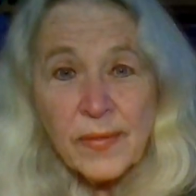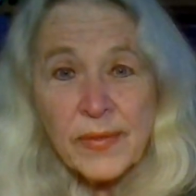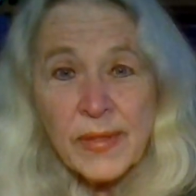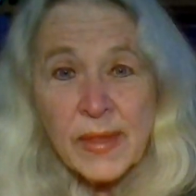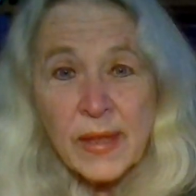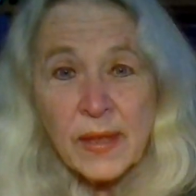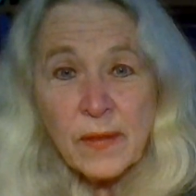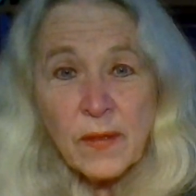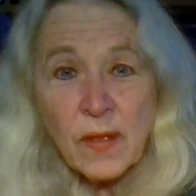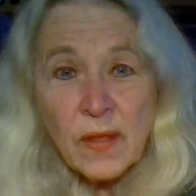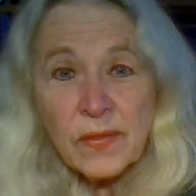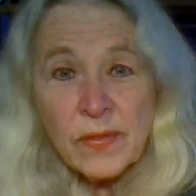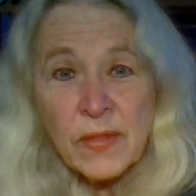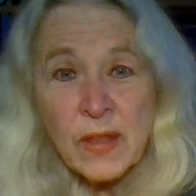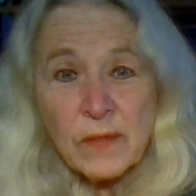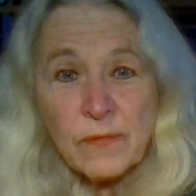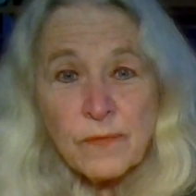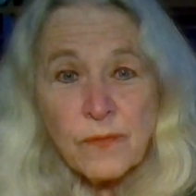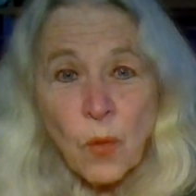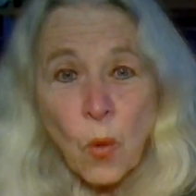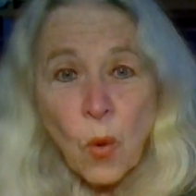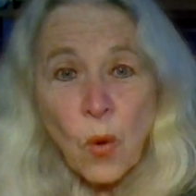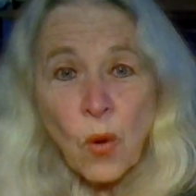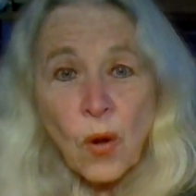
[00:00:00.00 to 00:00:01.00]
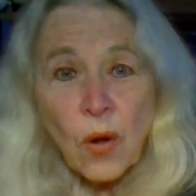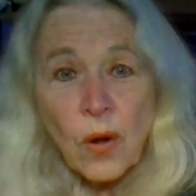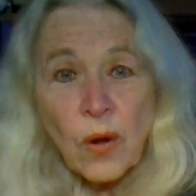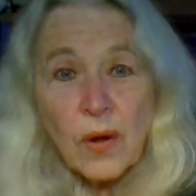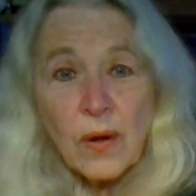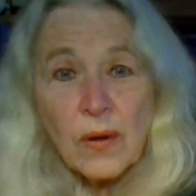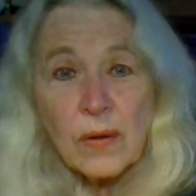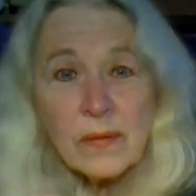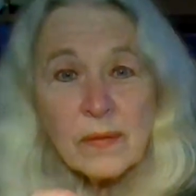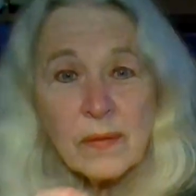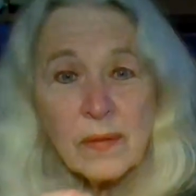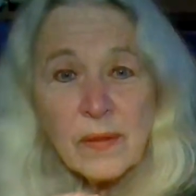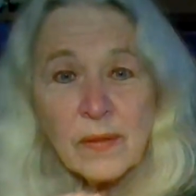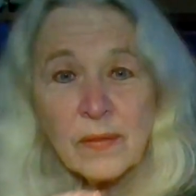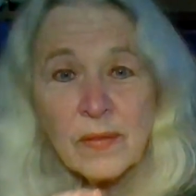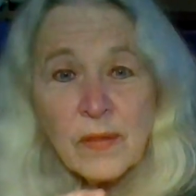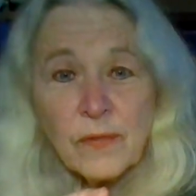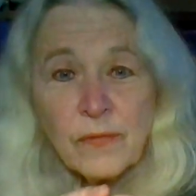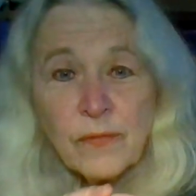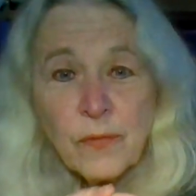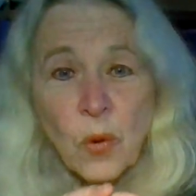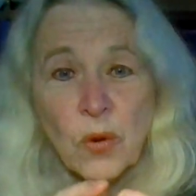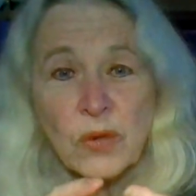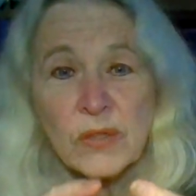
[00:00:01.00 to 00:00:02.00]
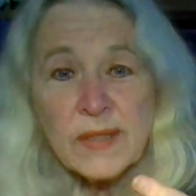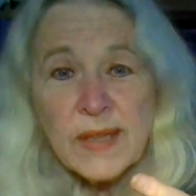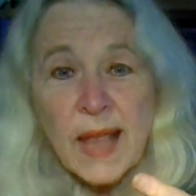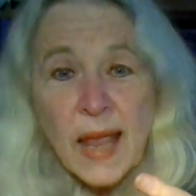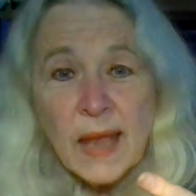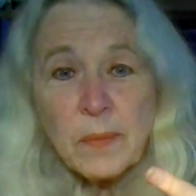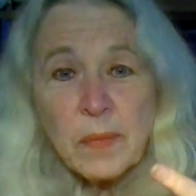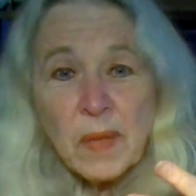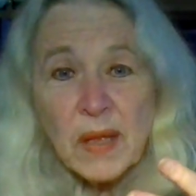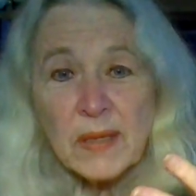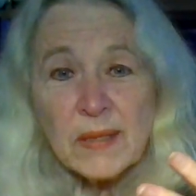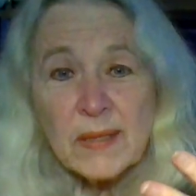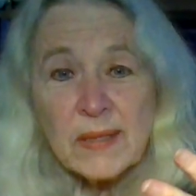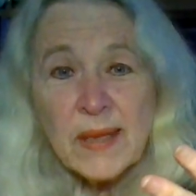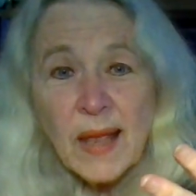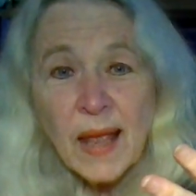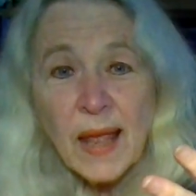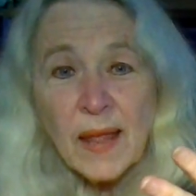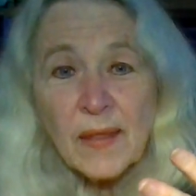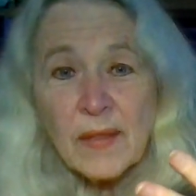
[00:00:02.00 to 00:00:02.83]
the four segments.